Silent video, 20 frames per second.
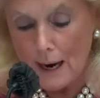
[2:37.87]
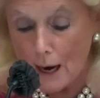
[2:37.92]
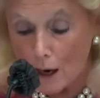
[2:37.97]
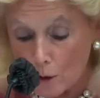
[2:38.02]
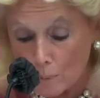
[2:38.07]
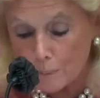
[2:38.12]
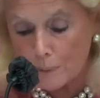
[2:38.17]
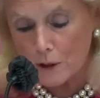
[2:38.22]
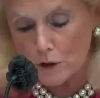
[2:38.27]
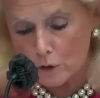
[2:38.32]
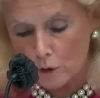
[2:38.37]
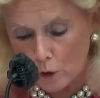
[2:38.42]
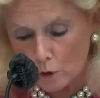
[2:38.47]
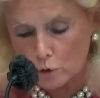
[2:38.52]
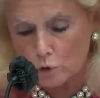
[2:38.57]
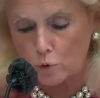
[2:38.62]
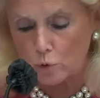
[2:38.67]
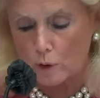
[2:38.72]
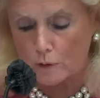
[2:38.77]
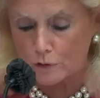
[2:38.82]
Helping
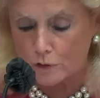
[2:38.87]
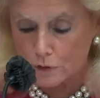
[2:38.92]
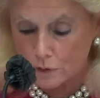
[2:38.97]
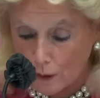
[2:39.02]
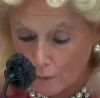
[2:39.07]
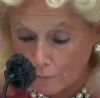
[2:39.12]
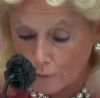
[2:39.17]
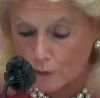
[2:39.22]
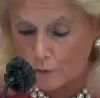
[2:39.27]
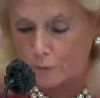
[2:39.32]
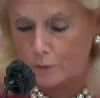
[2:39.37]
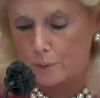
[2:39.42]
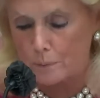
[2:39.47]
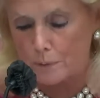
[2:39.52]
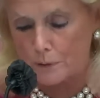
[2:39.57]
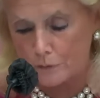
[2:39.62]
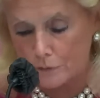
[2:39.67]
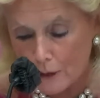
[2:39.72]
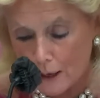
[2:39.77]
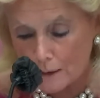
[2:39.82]
those who have suffered from
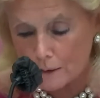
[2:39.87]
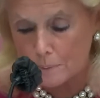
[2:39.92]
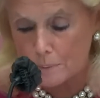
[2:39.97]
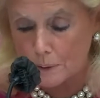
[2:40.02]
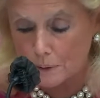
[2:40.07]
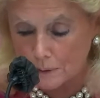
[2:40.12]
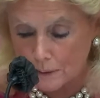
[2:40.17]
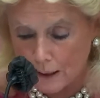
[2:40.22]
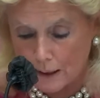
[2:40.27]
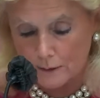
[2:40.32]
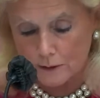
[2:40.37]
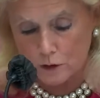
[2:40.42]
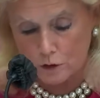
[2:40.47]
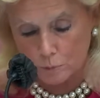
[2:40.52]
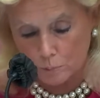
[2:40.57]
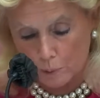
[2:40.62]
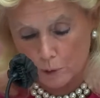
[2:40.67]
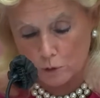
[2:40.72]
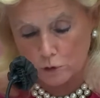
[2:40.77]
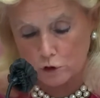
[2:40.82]
preventable lead
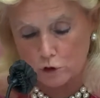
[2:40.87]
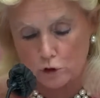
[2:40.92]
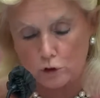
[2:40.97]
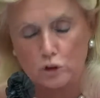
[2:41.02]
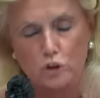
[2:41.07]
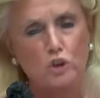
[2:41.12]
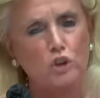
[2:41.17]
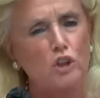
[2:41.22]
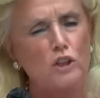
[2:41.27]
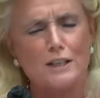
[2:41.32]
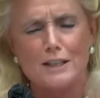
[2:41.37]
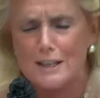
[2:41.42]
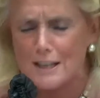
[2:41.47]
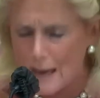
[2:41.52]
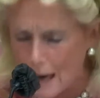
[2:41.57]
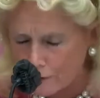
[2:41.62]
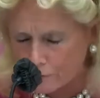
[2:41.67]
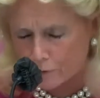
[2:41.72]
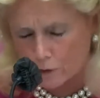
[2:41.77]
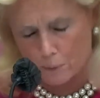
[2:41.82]
exposure should
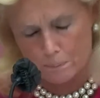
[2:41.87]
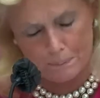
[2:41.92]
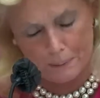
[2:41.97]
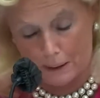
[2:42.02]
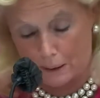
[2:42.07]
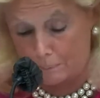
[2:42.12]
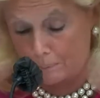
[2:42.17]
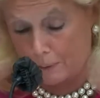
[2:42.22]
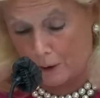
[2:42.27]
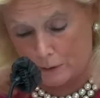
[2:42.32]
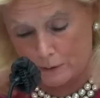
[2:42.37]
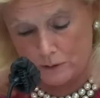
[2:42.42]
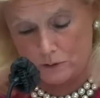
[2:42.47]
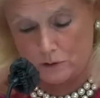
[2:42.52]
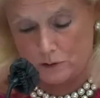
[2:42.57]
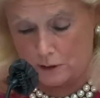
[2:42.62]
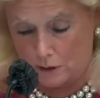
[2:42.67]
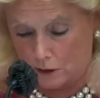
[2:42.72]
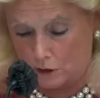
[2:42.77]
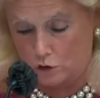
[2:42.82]
never be a
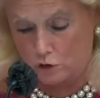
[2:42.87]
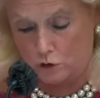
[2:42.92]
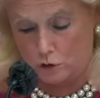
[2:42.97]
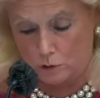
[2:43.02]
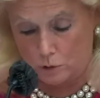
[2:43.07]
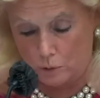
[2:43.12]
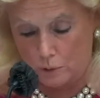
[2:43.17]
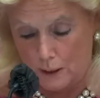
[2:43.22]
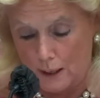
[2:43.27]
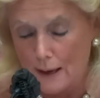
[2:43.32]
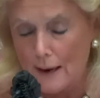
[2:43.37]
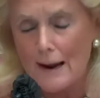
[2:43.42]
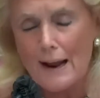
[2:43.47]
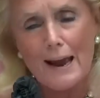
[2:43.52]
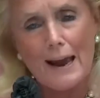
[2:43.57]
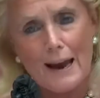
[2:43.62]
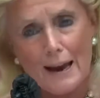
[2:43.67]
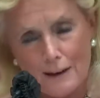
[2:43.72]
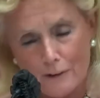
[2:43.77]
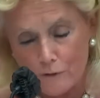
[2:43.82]
partisan issue.
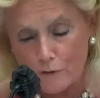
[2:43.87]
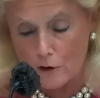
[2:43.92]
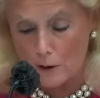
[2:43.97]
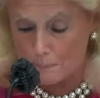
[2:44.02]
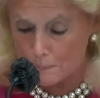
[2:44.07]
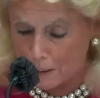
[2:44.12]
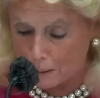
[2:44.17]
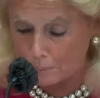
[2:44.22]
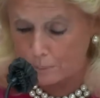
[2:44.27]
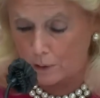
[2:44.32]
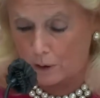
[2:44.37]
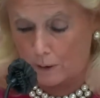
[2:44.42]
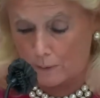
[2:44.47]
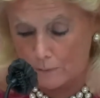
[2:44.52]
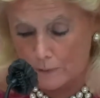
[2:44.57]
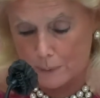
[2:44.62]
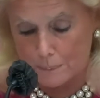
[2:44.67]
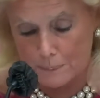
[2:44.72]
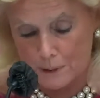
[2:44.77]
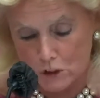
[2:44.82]
Every member
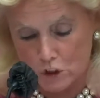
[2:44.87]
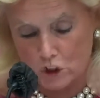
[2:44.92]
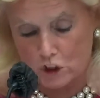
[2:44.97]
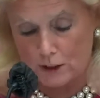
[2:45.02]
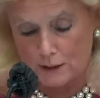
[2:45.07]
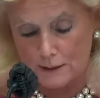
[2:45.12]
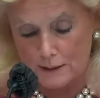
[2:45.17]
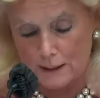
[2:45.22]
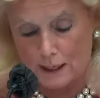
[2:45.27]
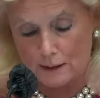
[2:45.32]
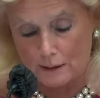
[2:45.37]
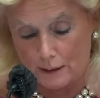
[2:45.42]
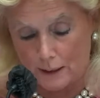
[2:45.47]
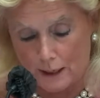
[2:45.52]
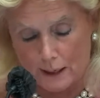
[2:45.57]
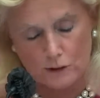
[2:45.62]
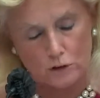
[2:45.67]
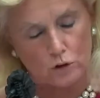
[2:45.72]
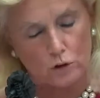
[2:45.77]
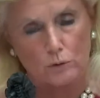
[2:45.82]
of the Michigan
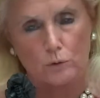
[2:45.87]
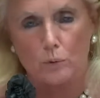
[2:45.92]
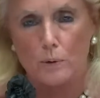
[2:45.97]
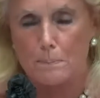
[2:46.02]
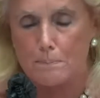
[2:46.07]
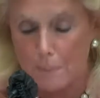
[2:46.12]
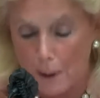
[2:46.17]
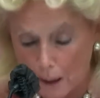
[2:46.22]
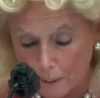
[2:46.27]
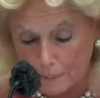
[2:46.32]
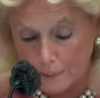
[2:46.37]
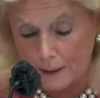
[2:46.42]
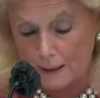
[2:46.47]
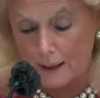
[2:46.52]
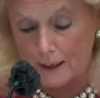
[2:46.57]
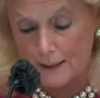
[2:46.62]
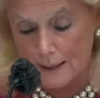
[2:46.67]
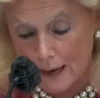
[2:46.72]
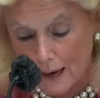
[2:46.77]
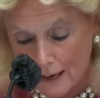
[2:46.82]
delegation,
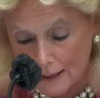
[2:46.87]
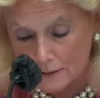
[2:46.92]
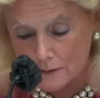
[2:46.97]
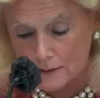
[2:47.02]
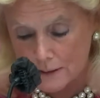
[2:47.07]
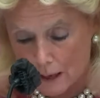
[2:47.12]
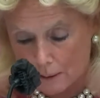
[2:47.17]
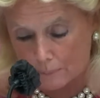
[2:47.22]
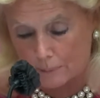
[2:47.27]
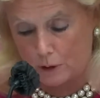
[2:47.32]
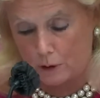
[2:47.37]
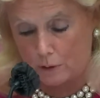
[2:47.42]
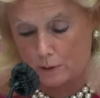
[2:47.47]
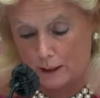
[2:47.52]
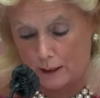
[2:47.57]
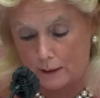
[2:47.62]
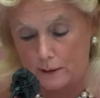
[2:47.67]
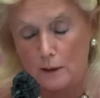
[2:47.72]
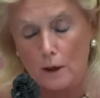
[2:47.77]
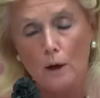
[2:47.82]
Republican and
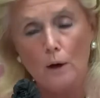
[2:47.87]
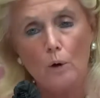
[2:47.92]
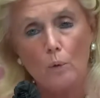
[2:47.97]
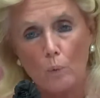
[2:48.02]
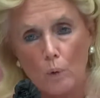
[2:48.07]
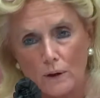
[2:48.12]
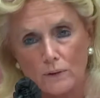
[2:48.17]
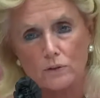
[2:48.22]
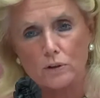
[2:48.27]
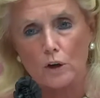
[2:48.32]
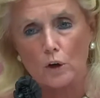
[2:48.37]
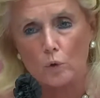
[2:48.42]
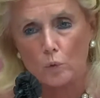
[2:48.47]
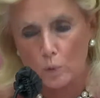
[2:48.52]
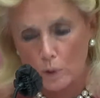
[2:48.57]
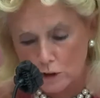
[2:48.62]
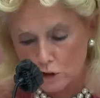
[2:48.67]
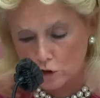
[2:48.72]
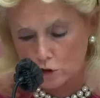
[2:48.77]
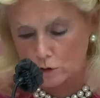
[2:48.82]
Democrat, was an
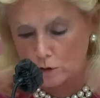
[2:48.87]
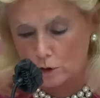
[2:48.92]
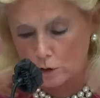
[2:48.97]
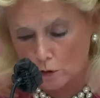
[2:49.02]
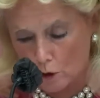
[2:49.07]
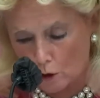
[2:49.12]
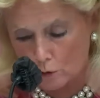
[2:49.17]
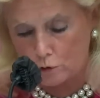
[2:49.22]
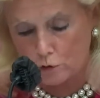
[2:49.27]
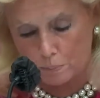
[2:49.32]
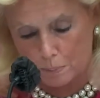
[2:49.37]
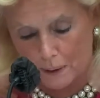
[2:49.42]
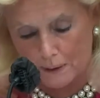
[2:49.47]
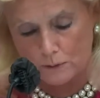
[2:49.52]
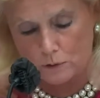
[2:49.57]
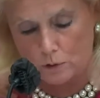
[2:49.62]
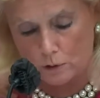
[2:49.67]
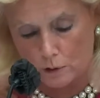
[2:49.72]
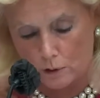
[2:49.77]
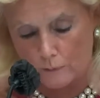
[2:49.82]
original
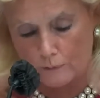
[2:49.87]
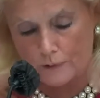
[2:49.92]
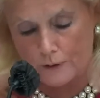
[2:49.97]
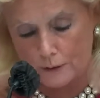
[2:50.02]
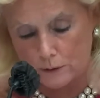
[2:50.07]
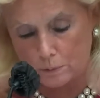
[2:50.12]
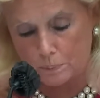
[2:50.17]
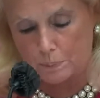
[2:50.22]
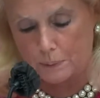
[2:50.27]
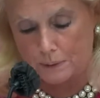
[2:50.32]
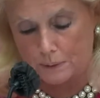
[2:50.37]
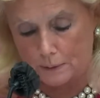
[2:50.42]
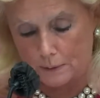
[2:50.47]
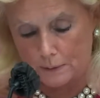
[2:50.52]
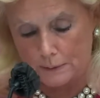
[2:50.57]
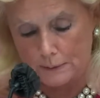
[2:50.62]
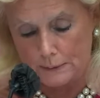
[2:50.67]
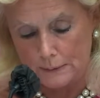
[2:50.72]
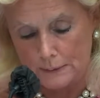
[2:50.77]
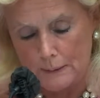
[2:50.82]
co-sponsor of this bill.